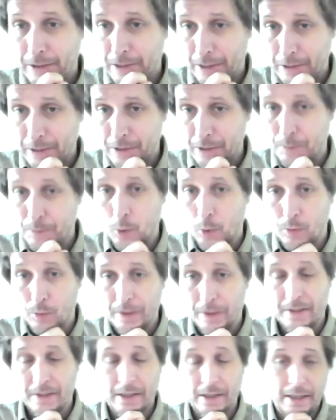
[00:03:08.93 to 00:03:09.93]
and more
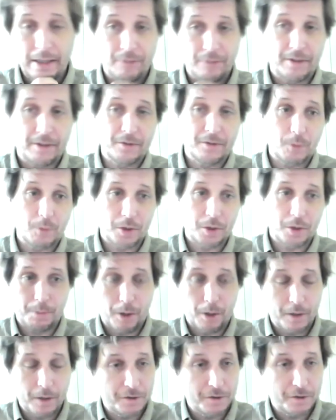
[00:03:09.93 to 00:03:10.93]
recently even as a monetary
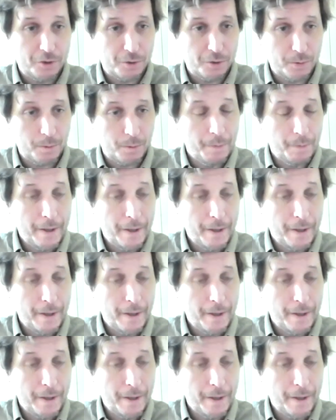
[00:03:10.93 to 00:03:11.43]
policy tool.